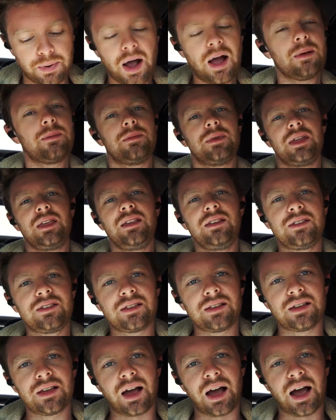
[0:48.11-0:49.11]
problem
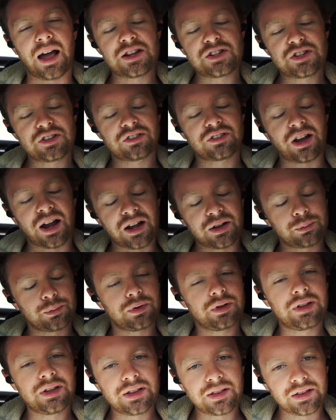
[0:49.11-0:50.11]
is, I just, I
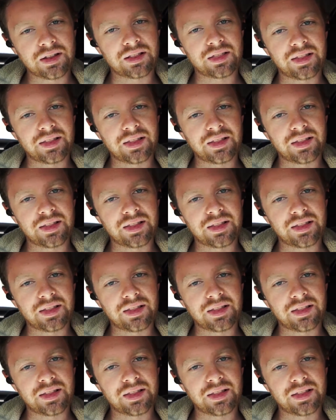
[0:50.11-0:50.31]
really